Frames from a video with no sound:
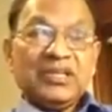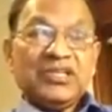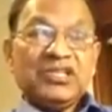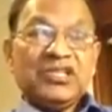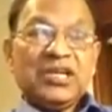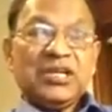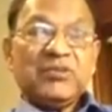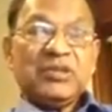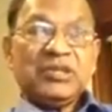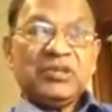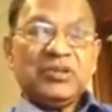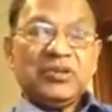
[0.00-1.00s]
just sharing
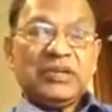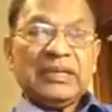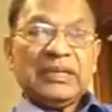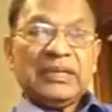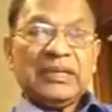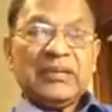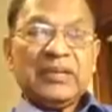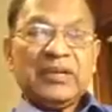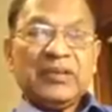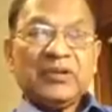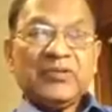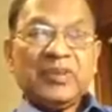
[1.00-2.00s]
with you a little bit
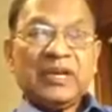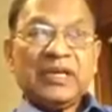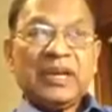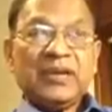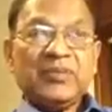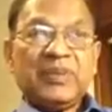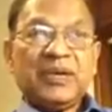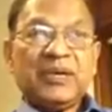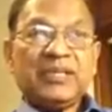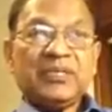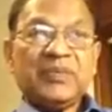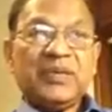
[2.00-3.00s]
about my
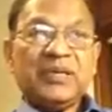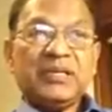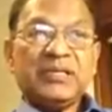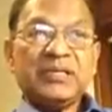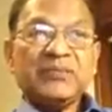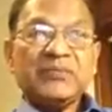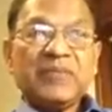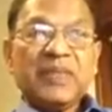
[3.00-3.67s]
Karatbar experience.